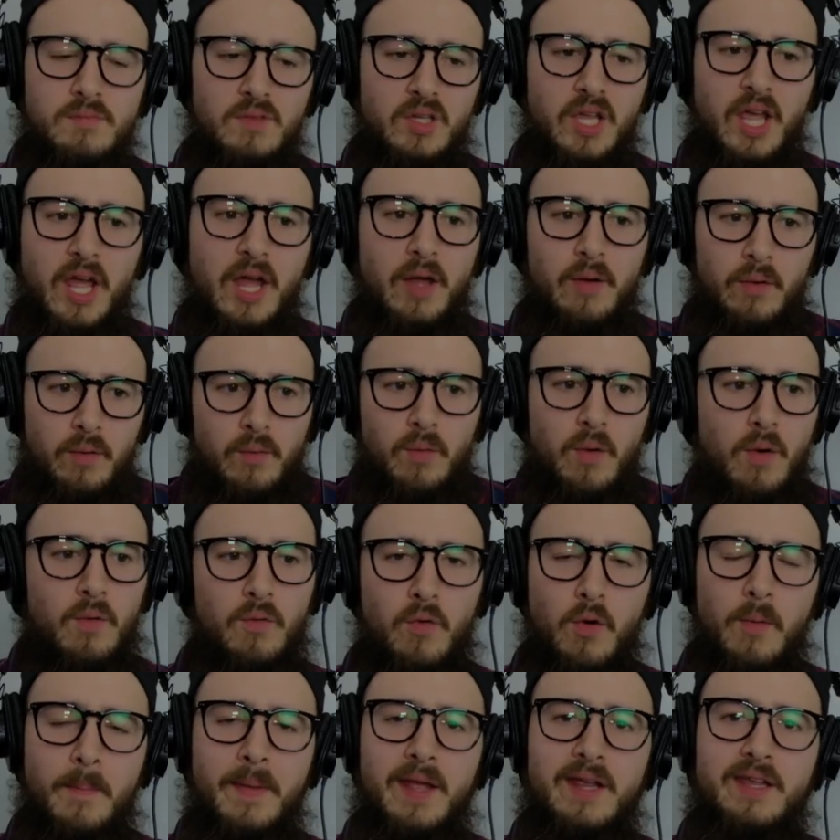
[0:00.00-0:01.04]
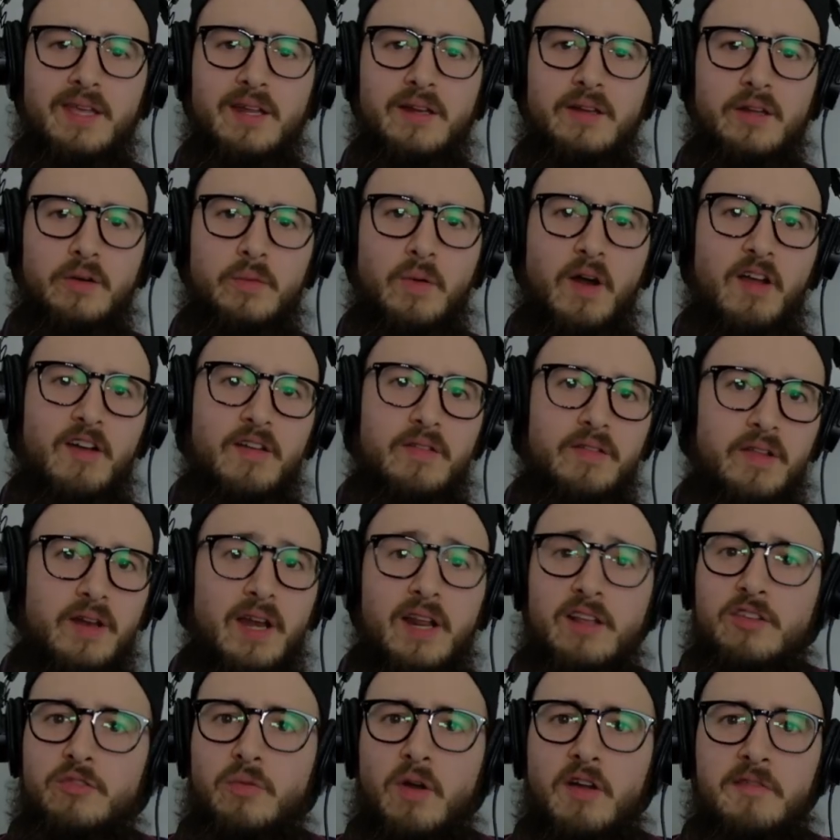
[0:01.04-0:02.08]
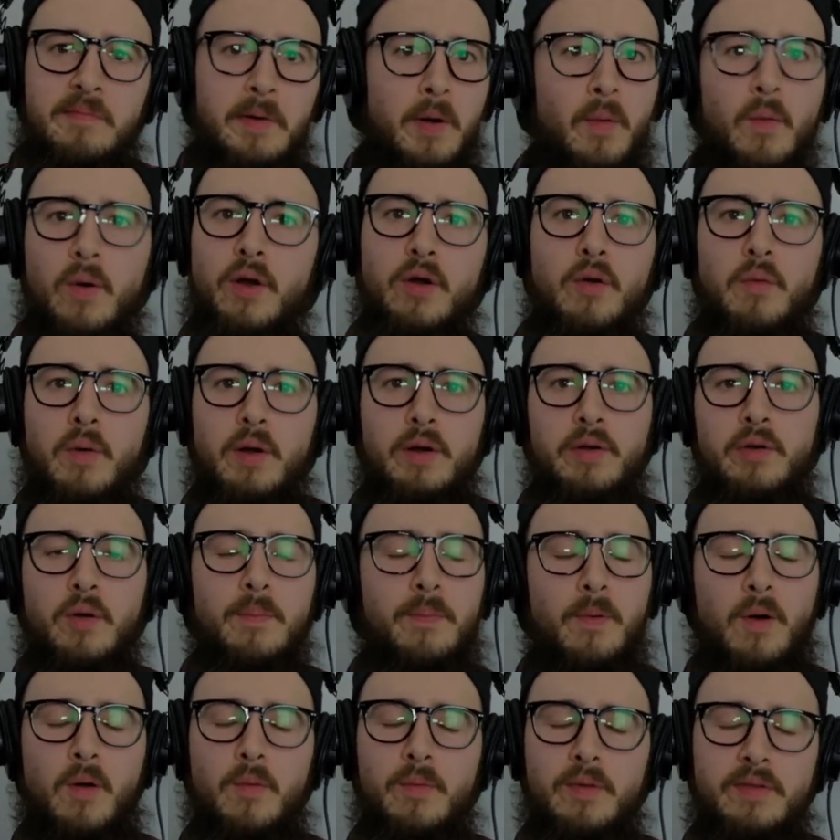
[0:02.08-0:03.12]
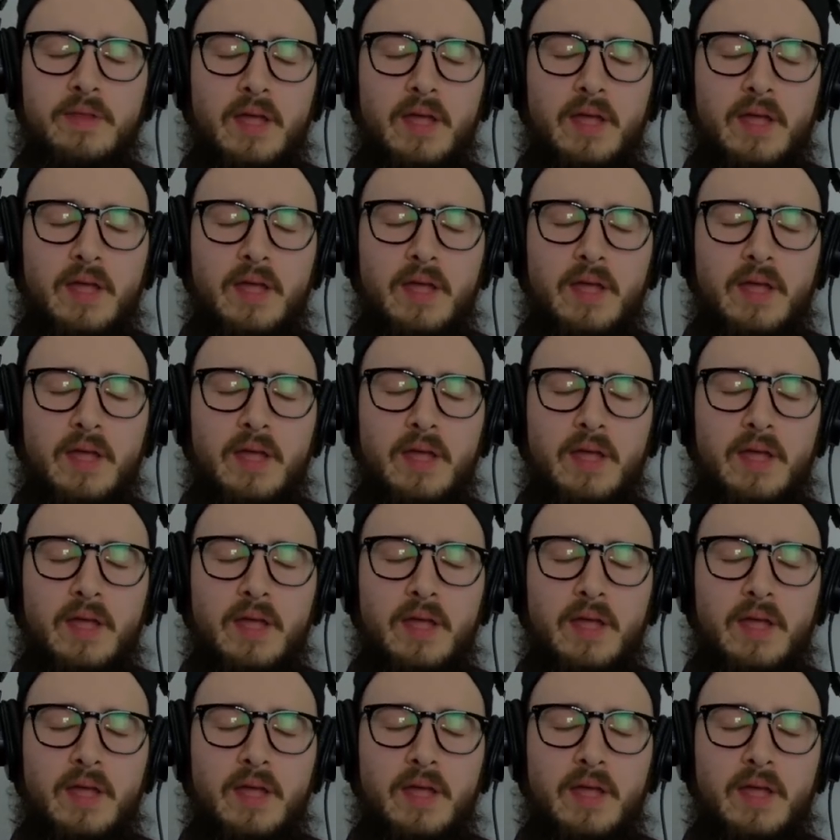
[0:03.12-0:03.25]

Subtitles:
Yeah, we'll make it the next craft beer 101. No problem with